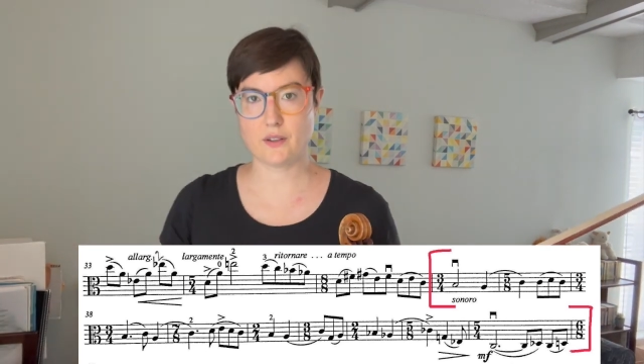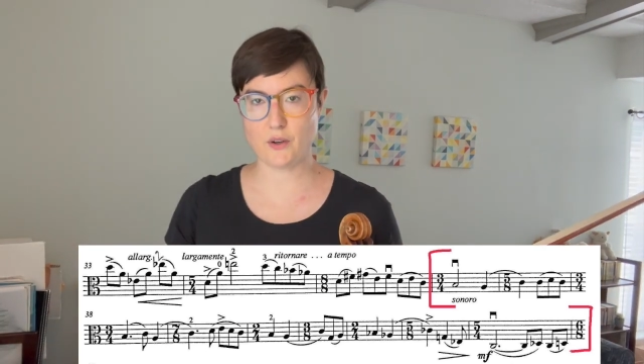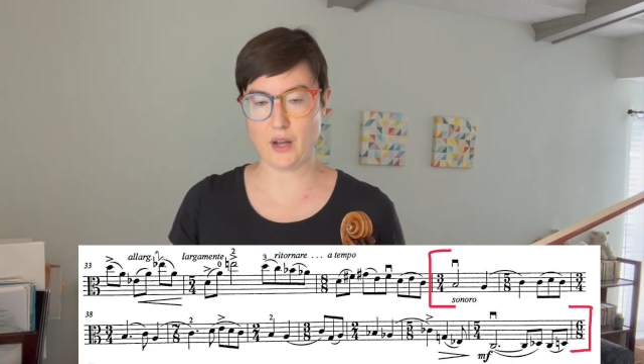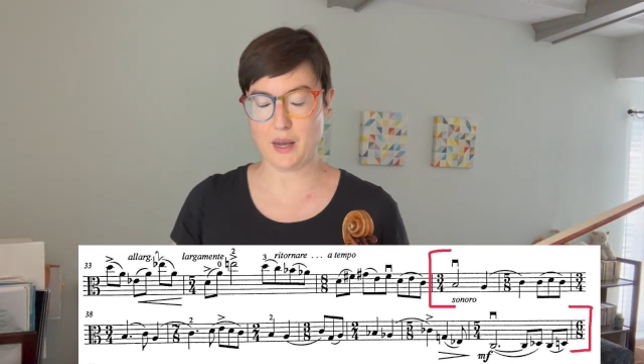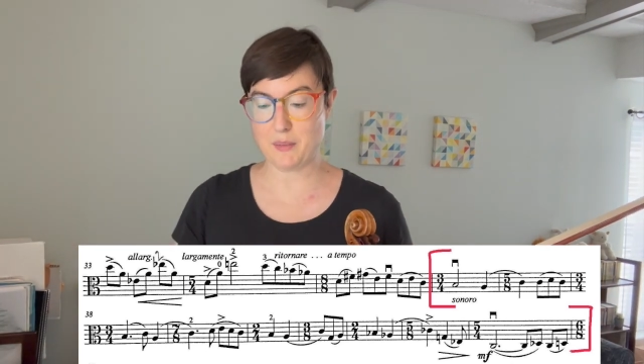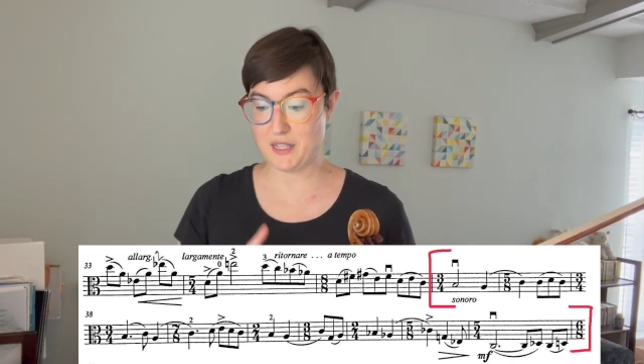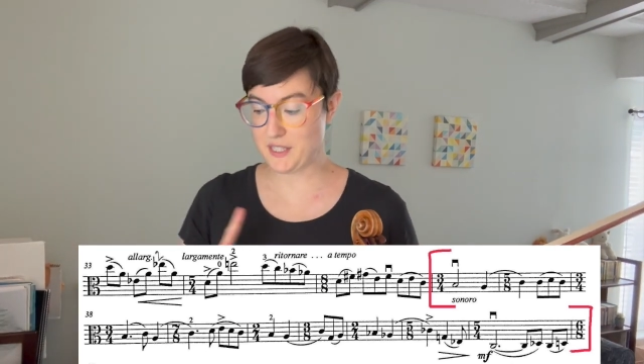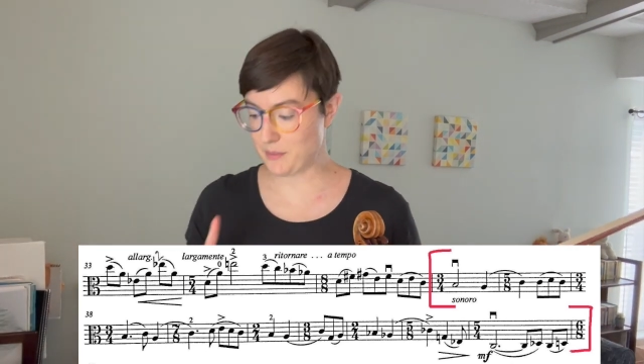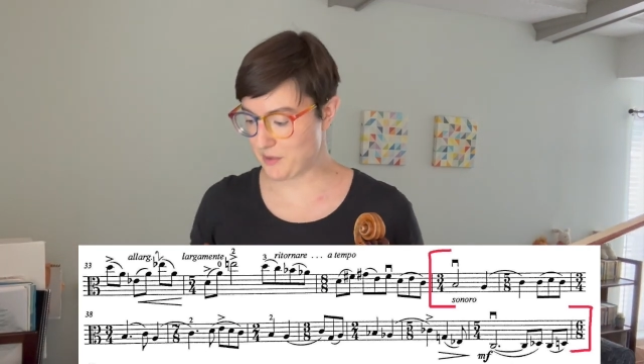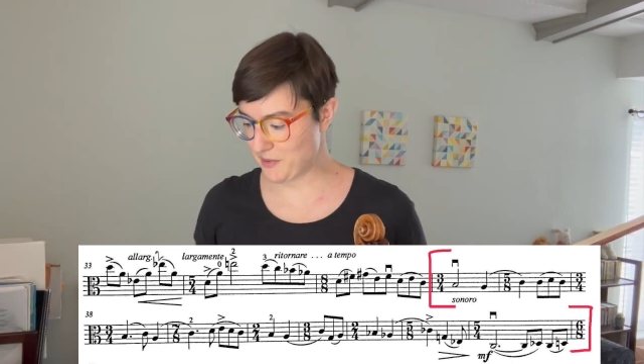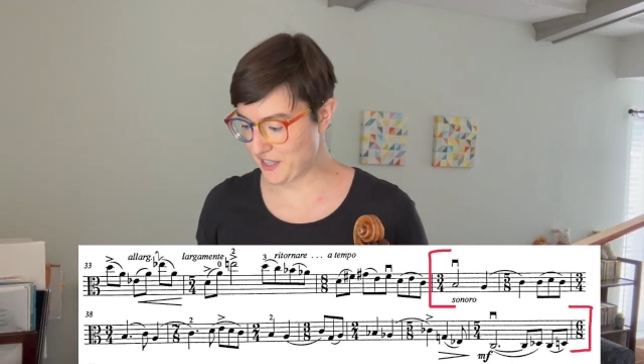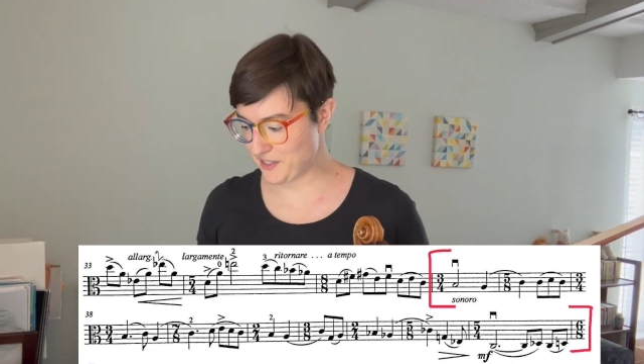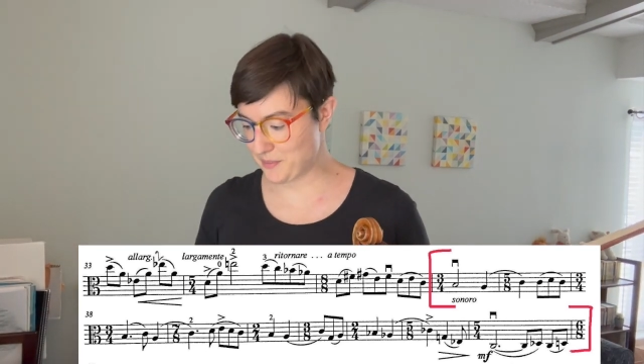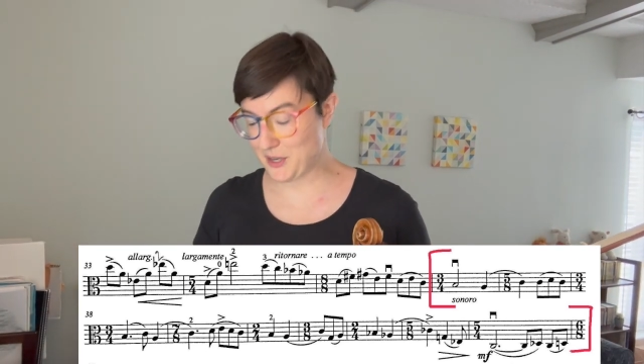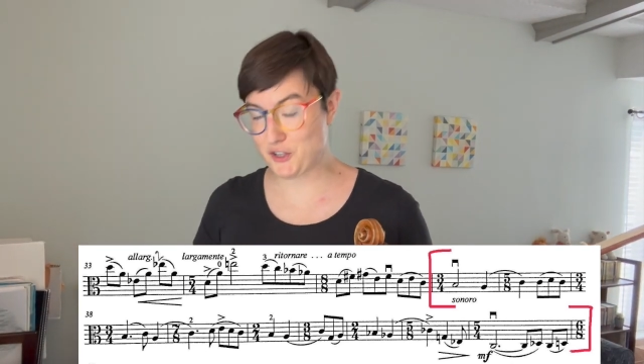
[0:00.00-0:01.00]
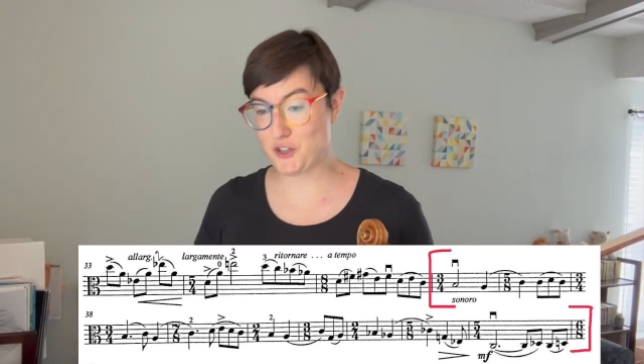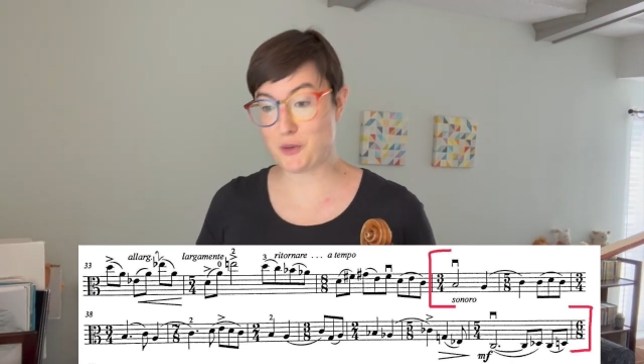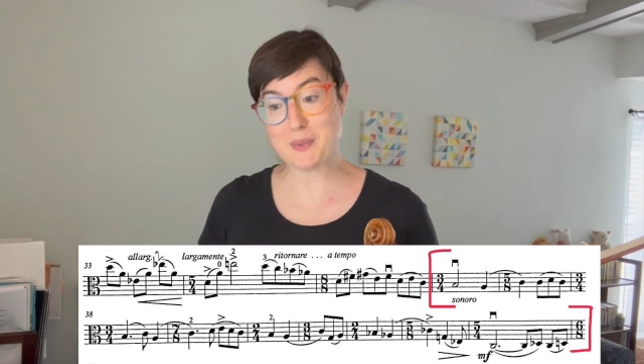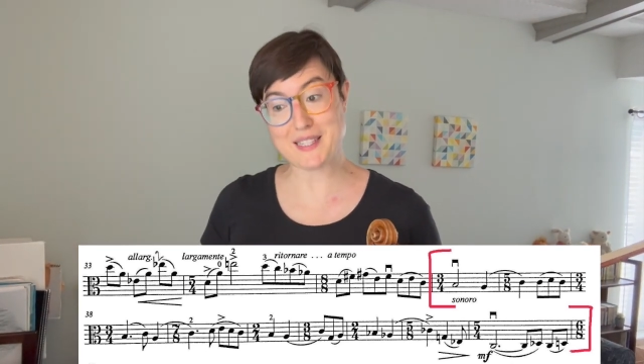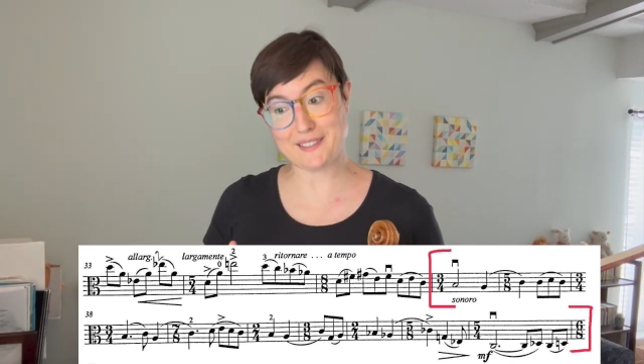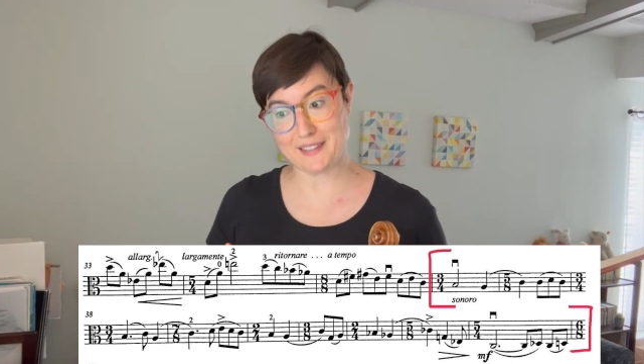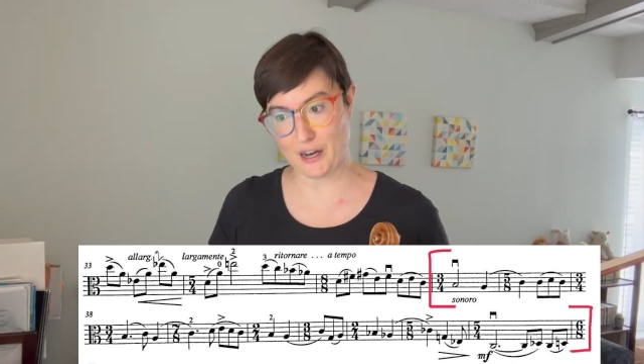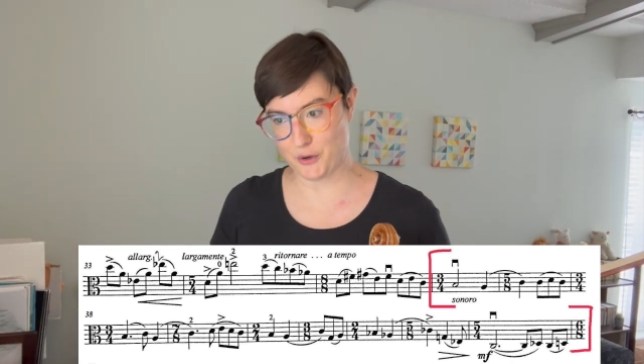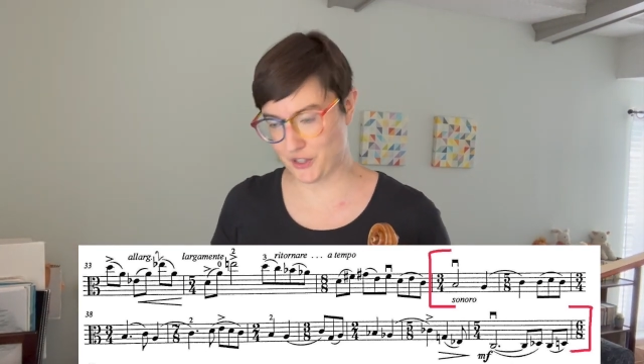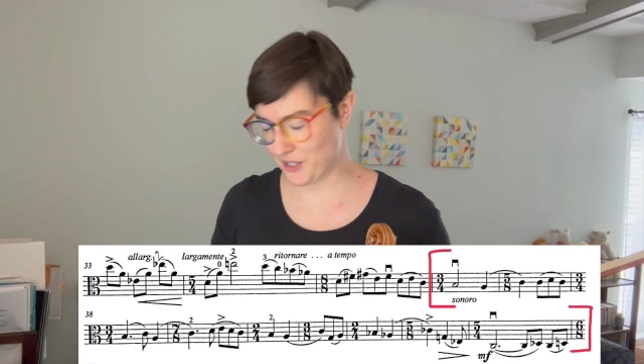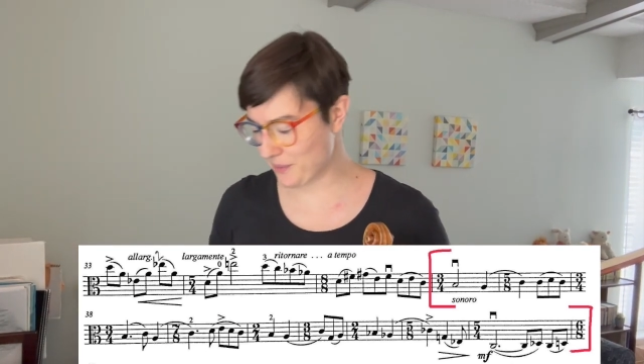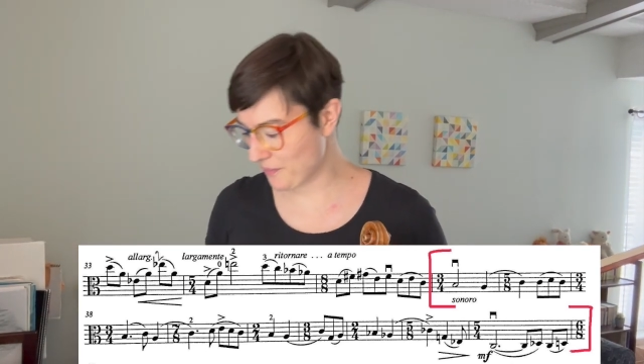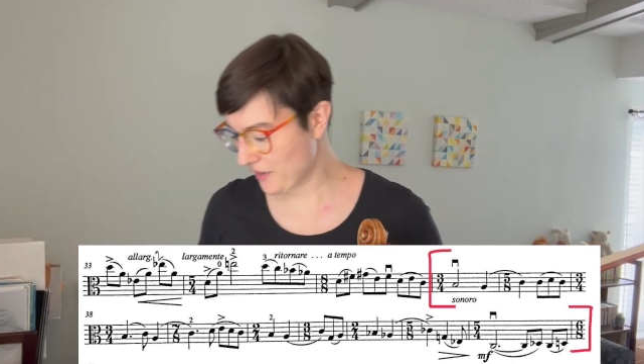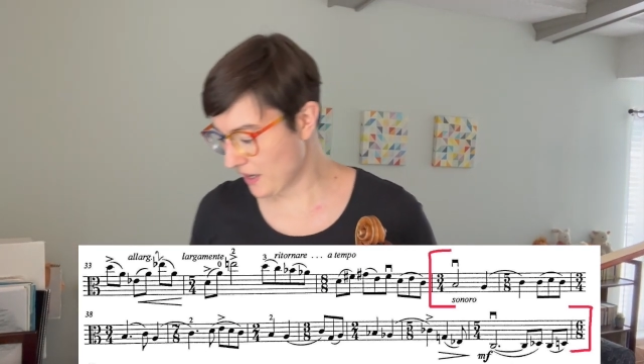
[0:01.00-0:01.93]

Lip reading: Okay, my subdivided metronome is louder.